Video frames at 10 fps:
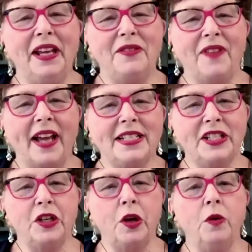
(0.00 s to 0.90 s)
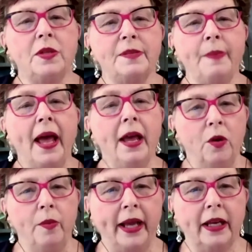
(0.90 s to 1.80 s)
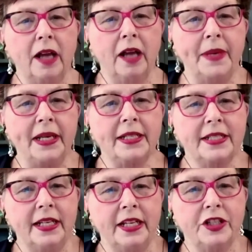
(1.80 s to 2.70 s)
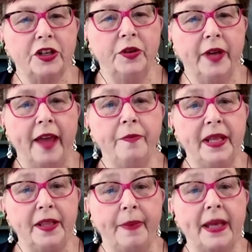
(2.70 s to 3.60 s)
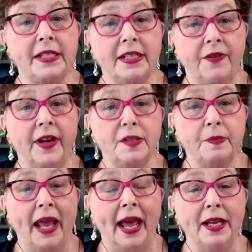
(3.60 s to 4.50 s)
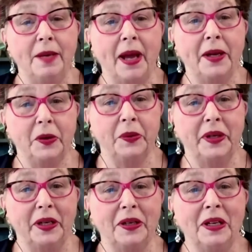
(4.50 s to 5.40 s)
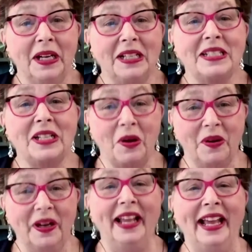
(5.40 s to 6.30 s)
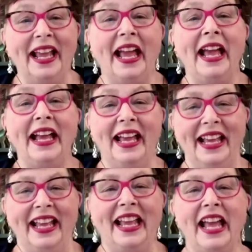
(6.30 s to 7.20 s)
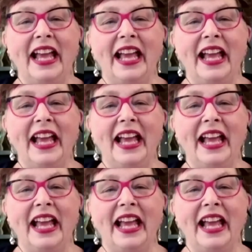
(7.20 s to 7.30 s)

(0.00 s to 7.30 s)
advice. You know, it was my home economics teacher who gave me the best advice planning my career. So wow.